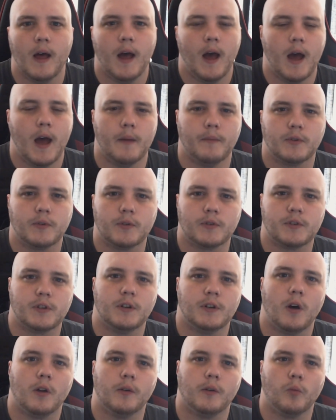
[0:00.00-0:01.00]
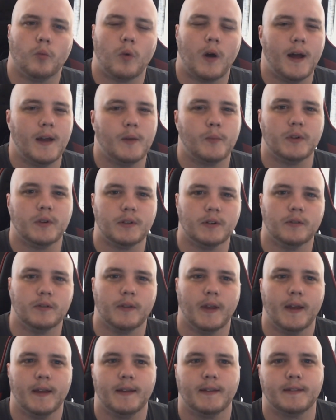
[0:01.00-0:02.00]
touching on why we do
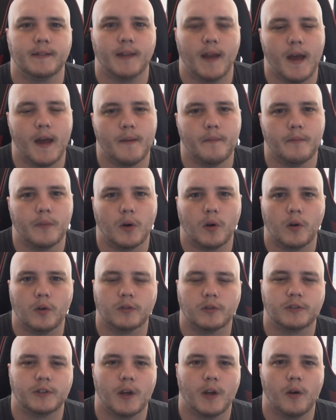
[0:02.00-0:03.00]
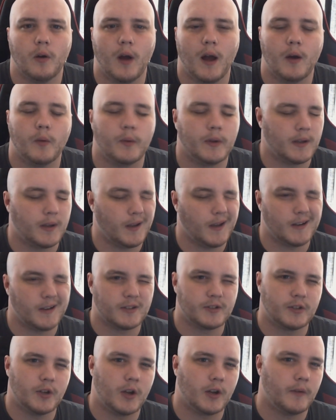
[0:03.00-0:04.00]
this, but also how we can kind of
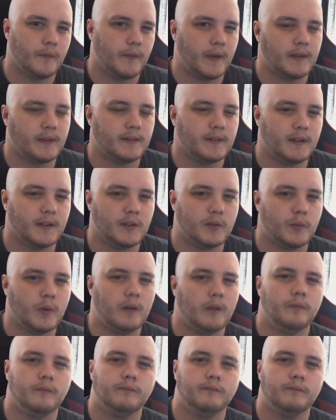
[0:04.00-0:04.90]
circumvent it as well.